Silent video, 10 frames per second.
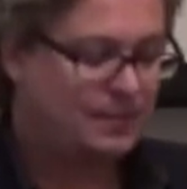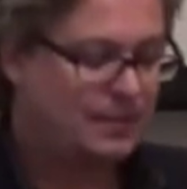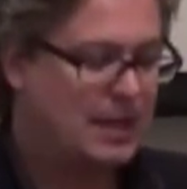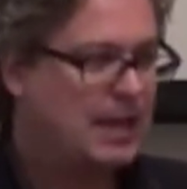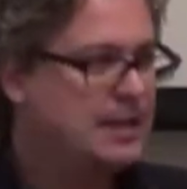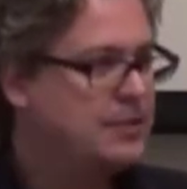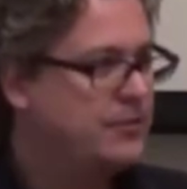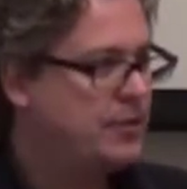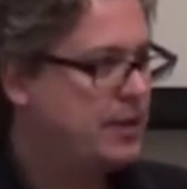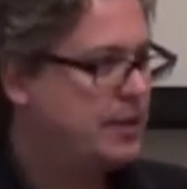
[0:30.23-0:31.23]
And it's
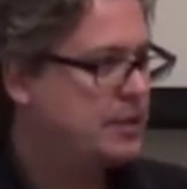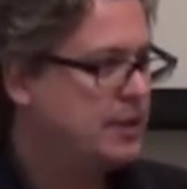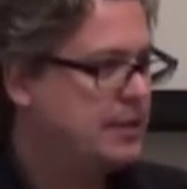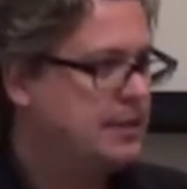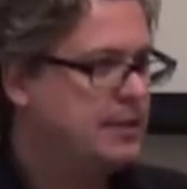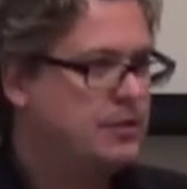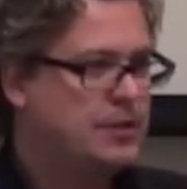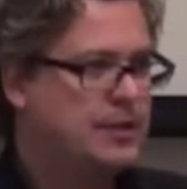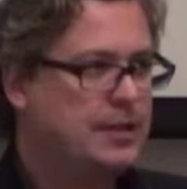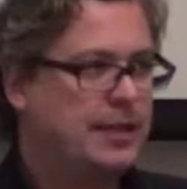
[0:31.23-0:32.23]
very exciting to
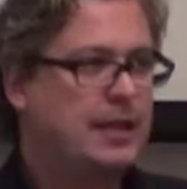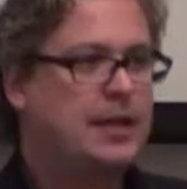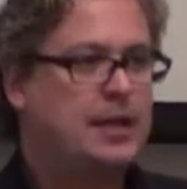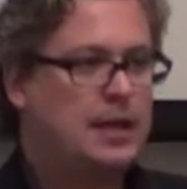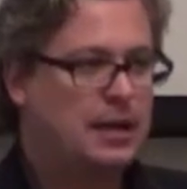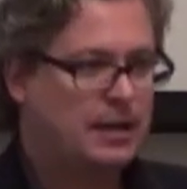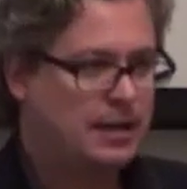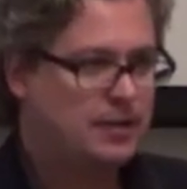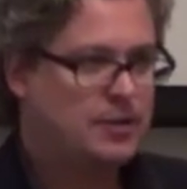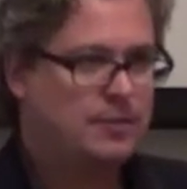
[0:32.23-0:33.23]
see,
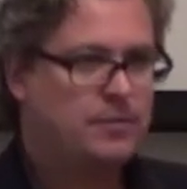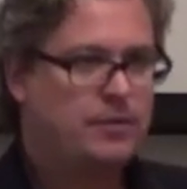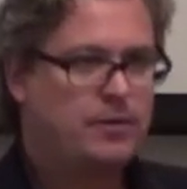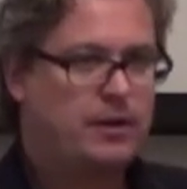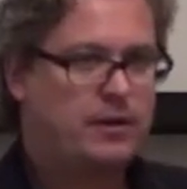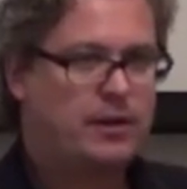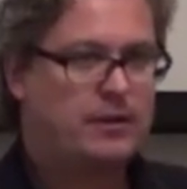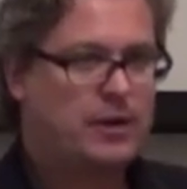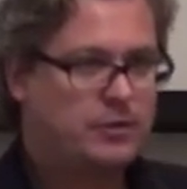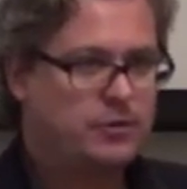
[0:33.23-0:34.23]
again, some of our
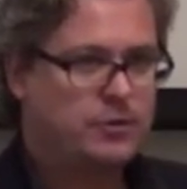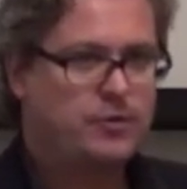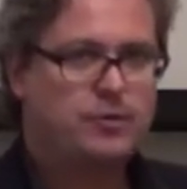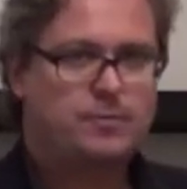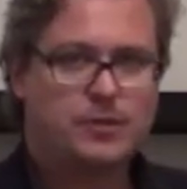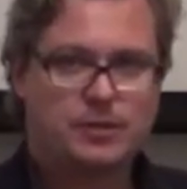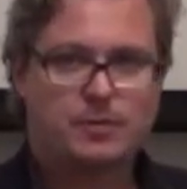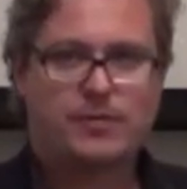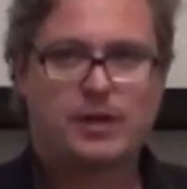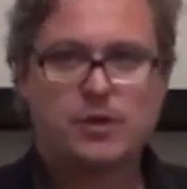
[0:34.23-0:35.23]
graduate students, but some of
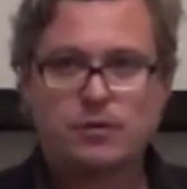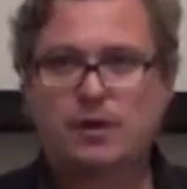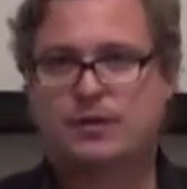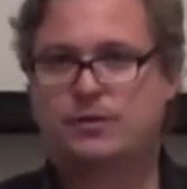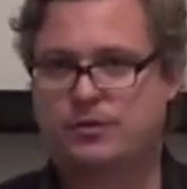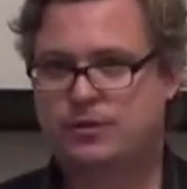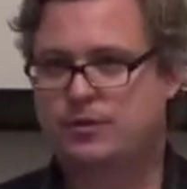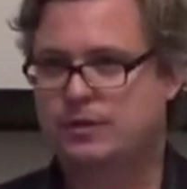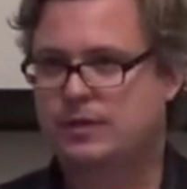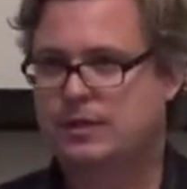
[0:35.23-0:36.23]
our new graduate
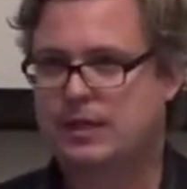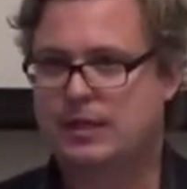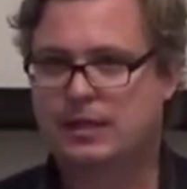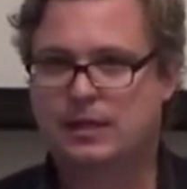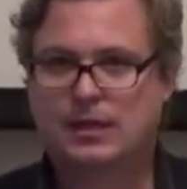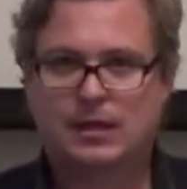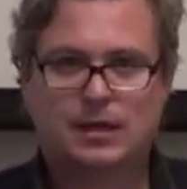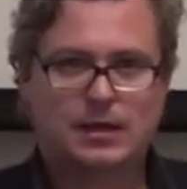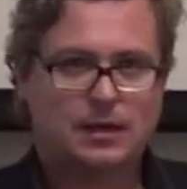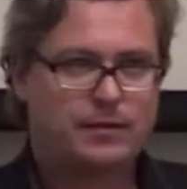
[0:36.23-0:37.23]
students here
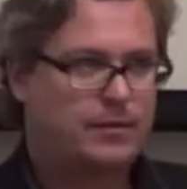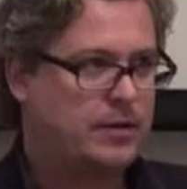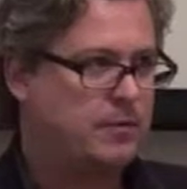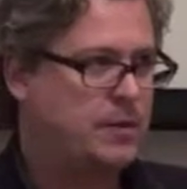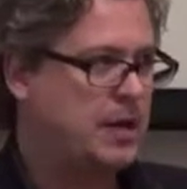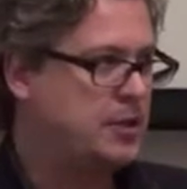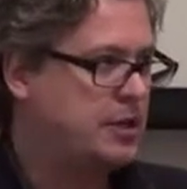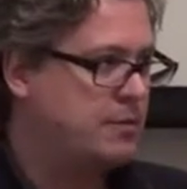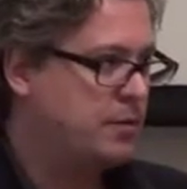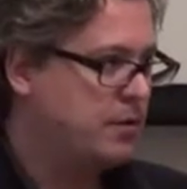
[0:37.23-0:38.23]
in the
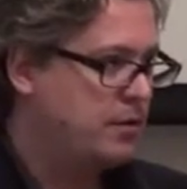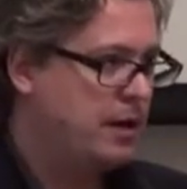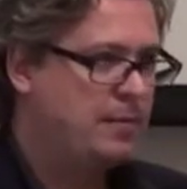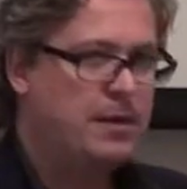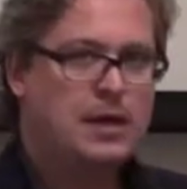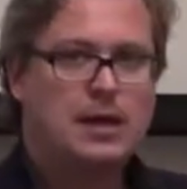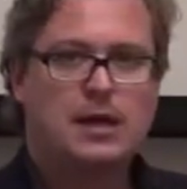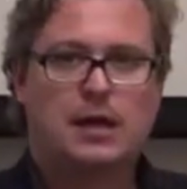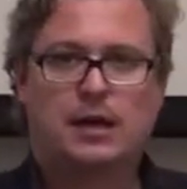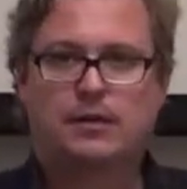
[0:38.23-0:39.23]
PhD program.
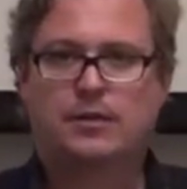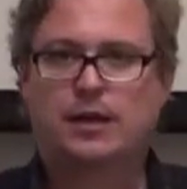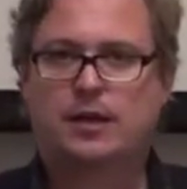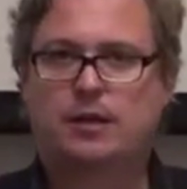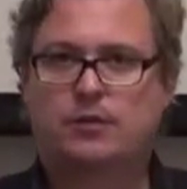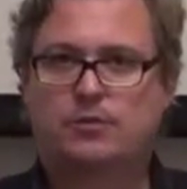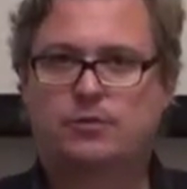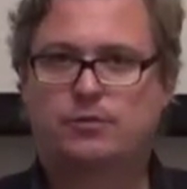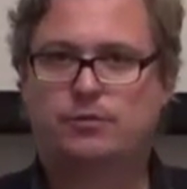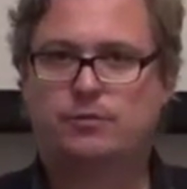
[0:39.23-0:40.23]
And thank you to
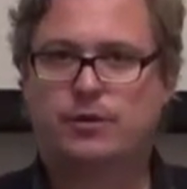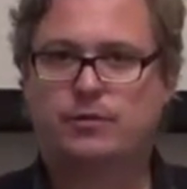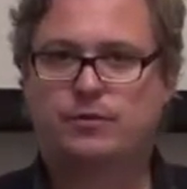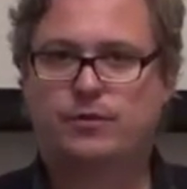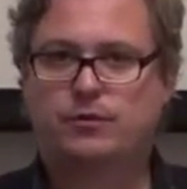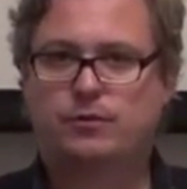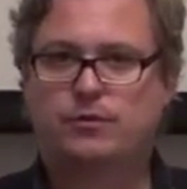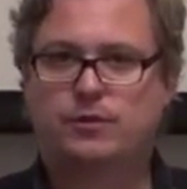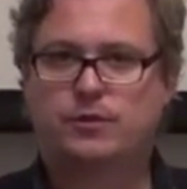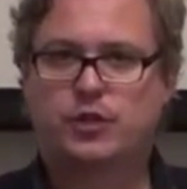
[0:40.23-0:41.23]
those of you who are
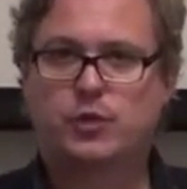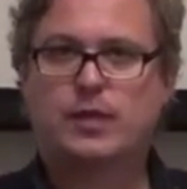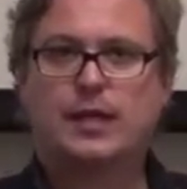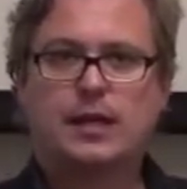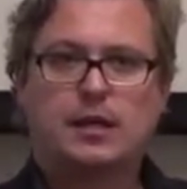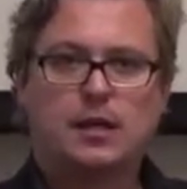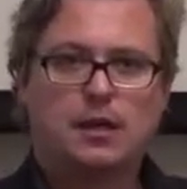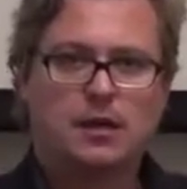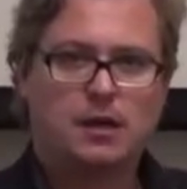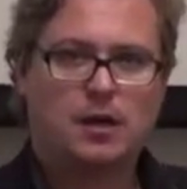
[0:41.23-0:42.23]
also tuning in
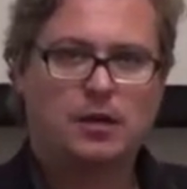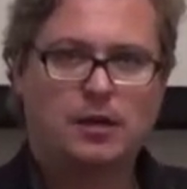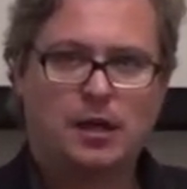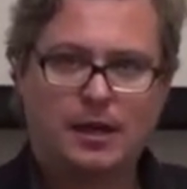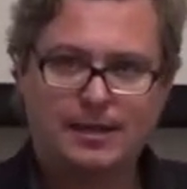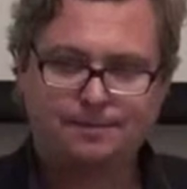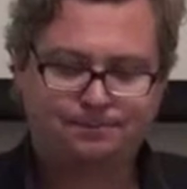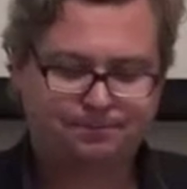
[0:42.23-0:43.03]
online.